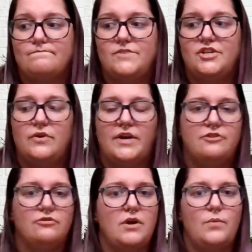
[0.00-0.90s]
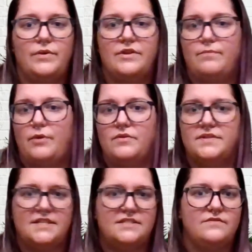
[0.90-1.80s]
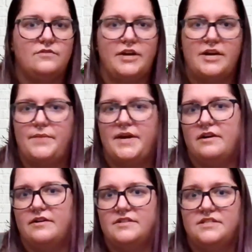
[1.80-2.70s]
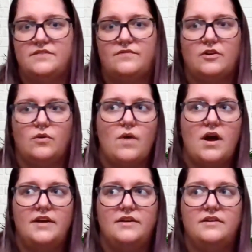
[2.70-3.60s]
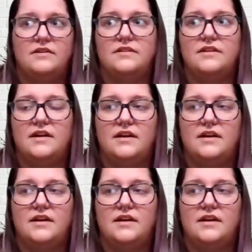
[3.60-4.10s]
I grew up with both sets of grandparents for a while.